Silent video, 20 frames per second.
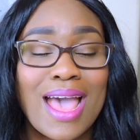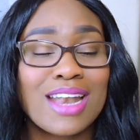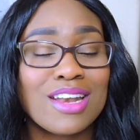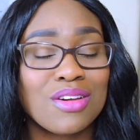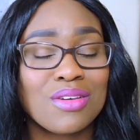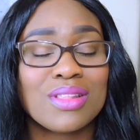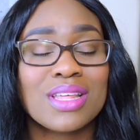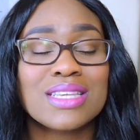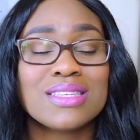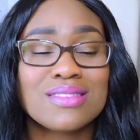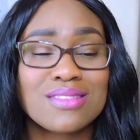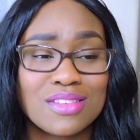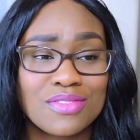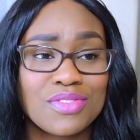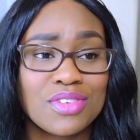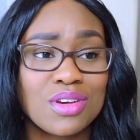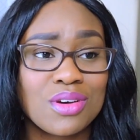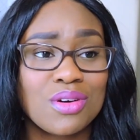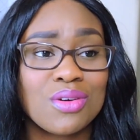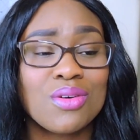I know that's
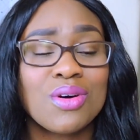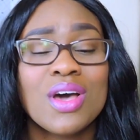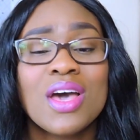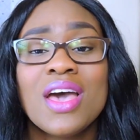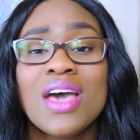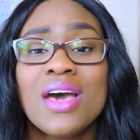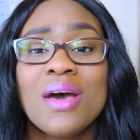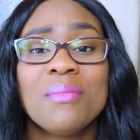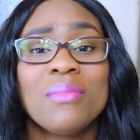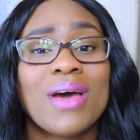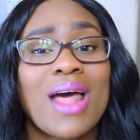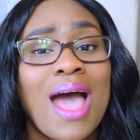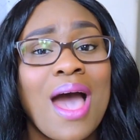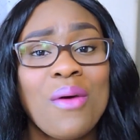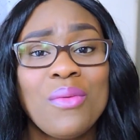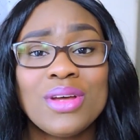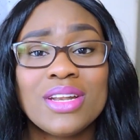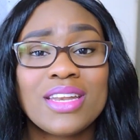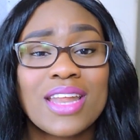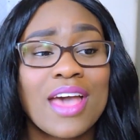difficult, but
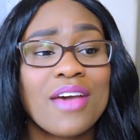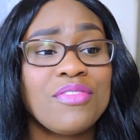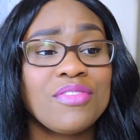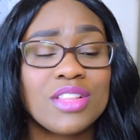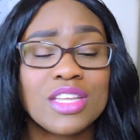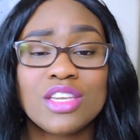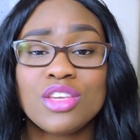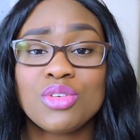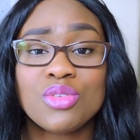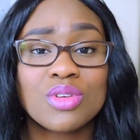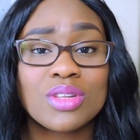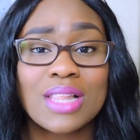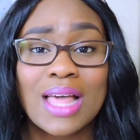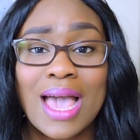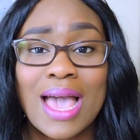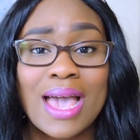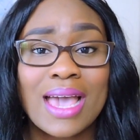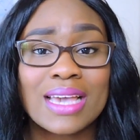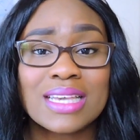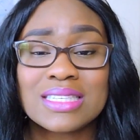I would definitely
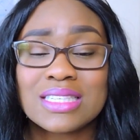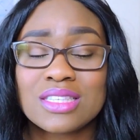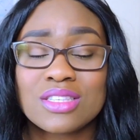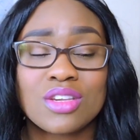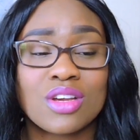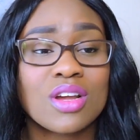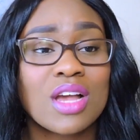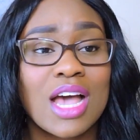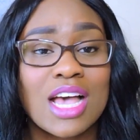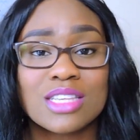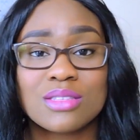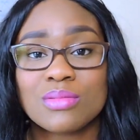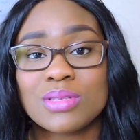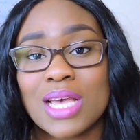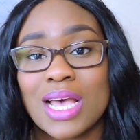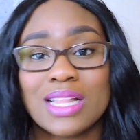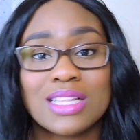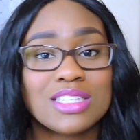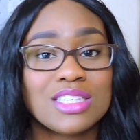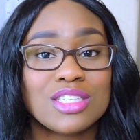utilize your
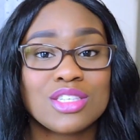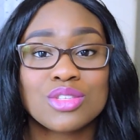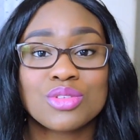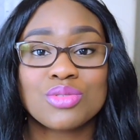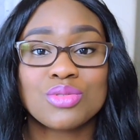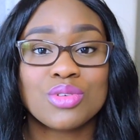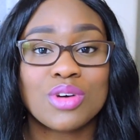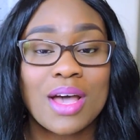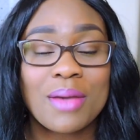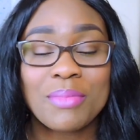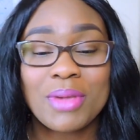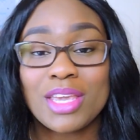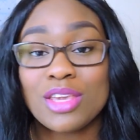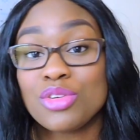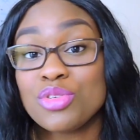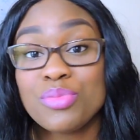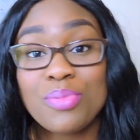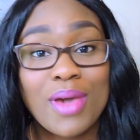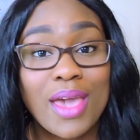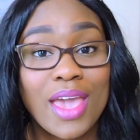cosmetology school. I
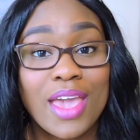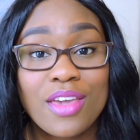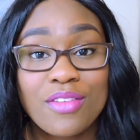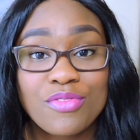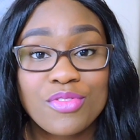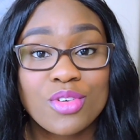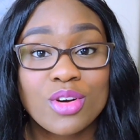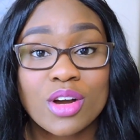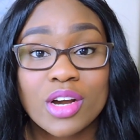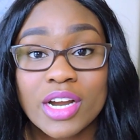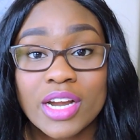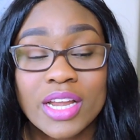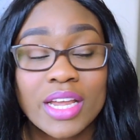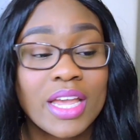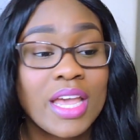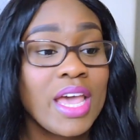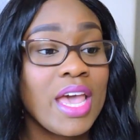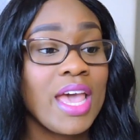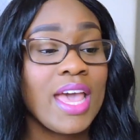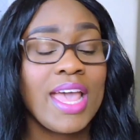mean, you paid for
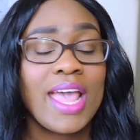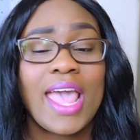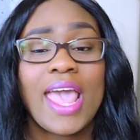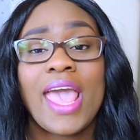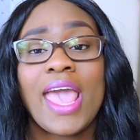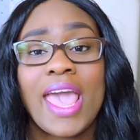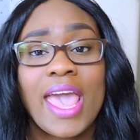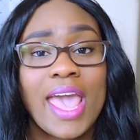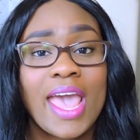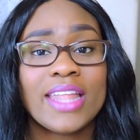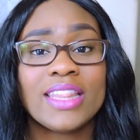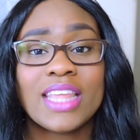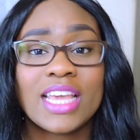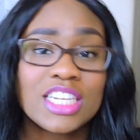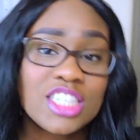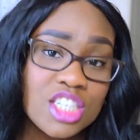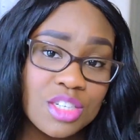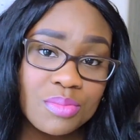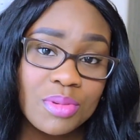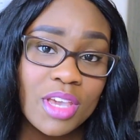it, and
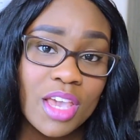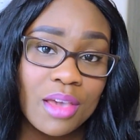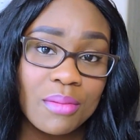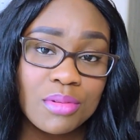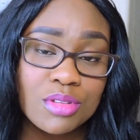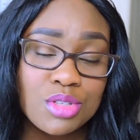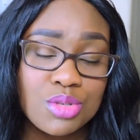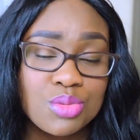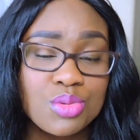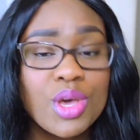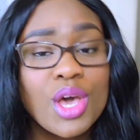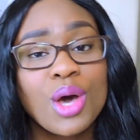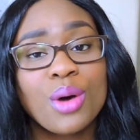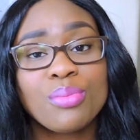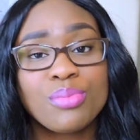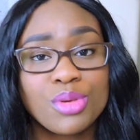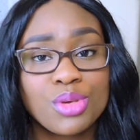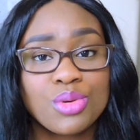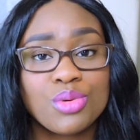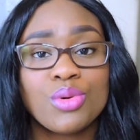they should be able to
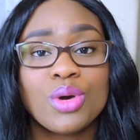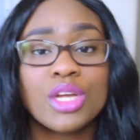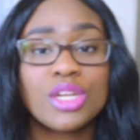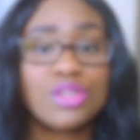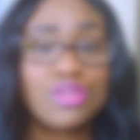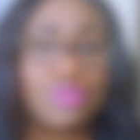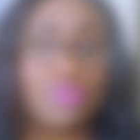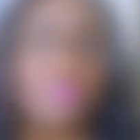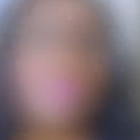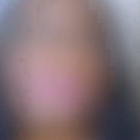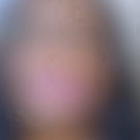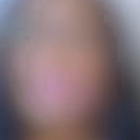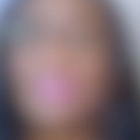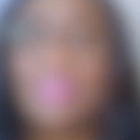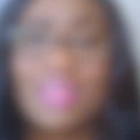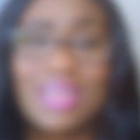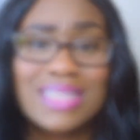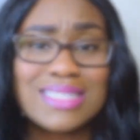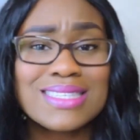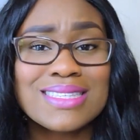help you do
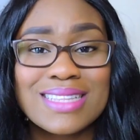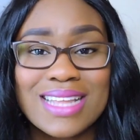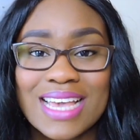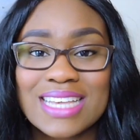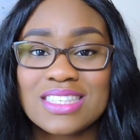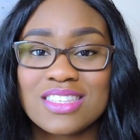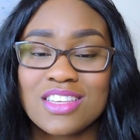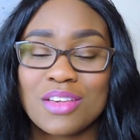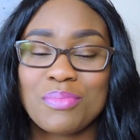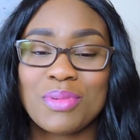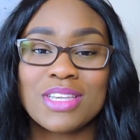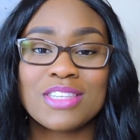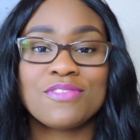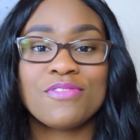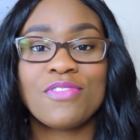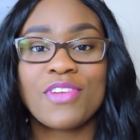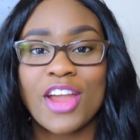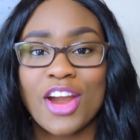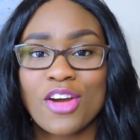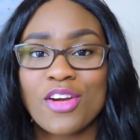that. This next tip is
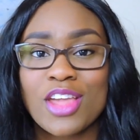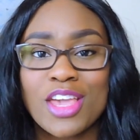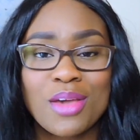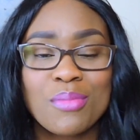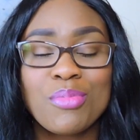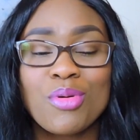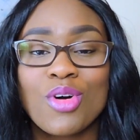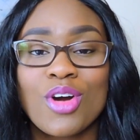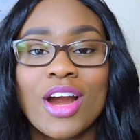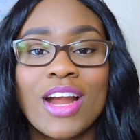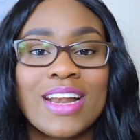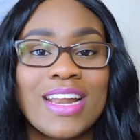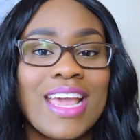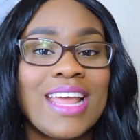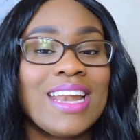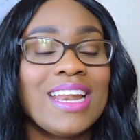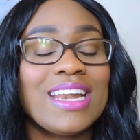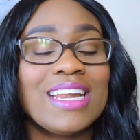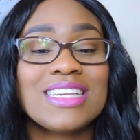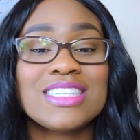very important,
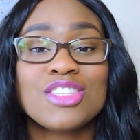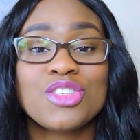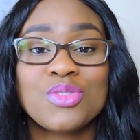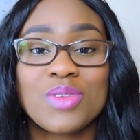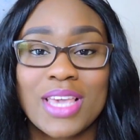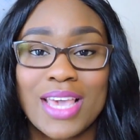and it is to